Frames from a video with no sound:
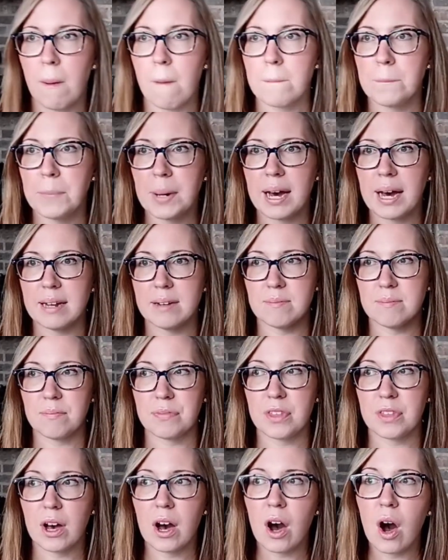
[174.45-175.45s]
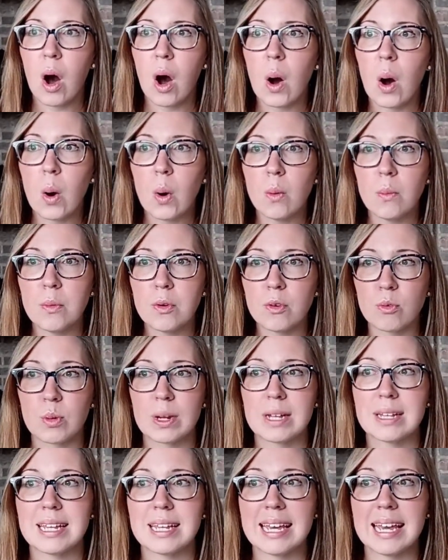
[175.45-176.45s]
But the home
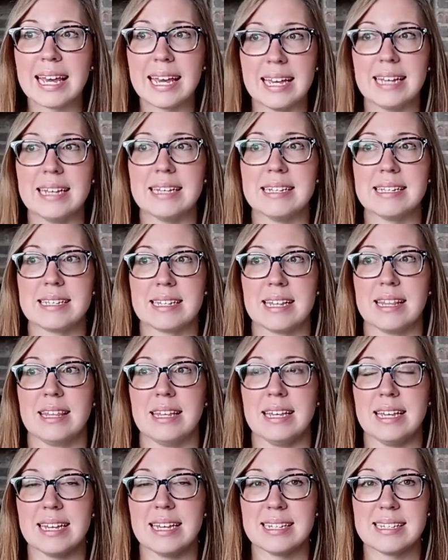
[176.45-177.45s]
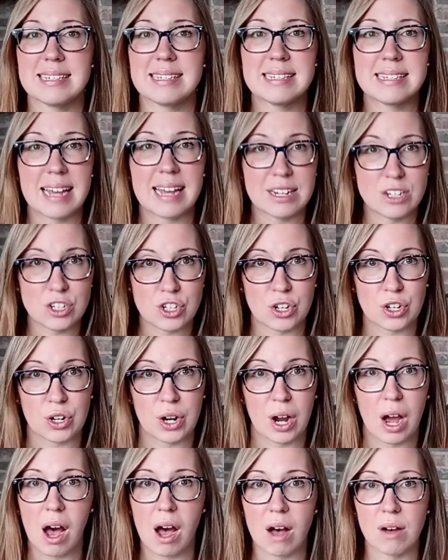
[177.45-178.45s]
really is the
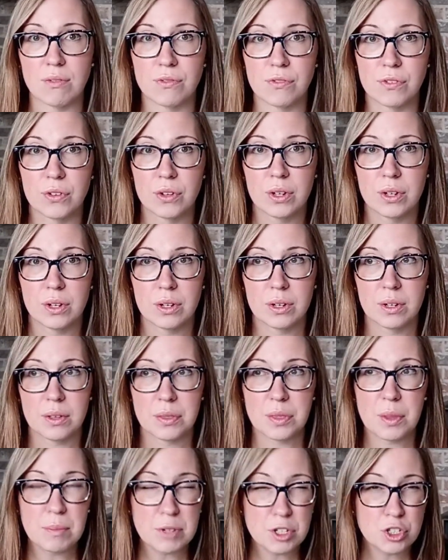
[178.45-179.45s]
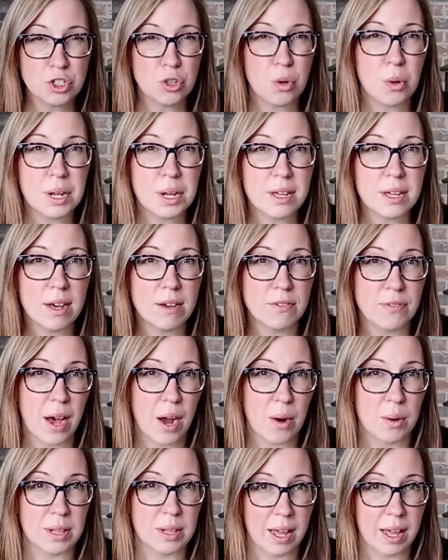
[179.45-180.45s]
center of the majority of
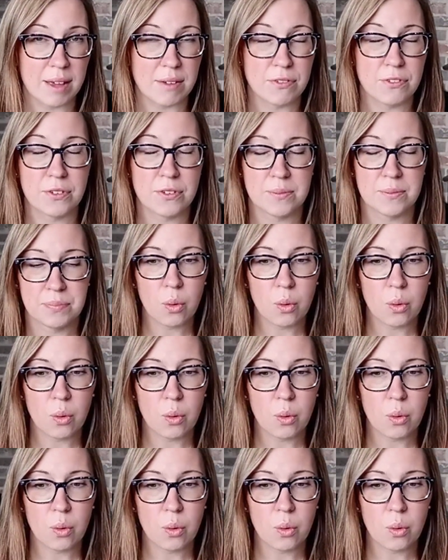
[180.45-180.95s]
our life.